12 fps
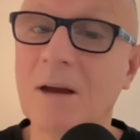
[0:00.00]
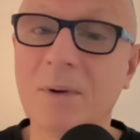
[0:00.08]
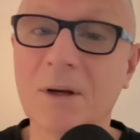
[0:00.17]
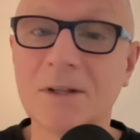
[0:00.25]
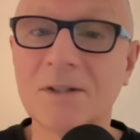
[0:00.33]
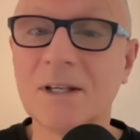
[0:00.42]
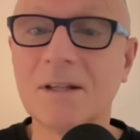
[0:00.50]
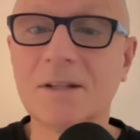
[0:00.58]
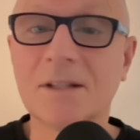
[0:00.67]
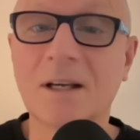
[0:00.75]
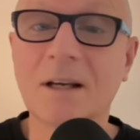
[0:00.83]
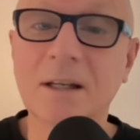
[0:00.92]
But you see
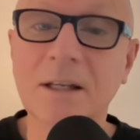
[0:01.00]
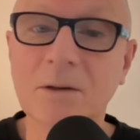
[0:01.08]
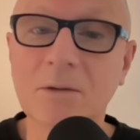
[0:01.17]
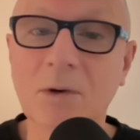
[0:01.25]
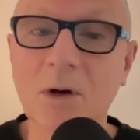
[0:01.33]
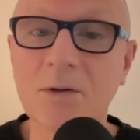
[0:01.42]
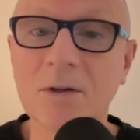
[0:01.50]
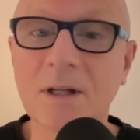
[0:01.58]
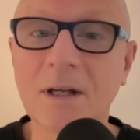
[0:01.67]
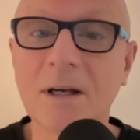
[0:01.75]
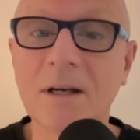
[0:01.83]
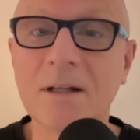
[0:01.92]
there's a clear road there.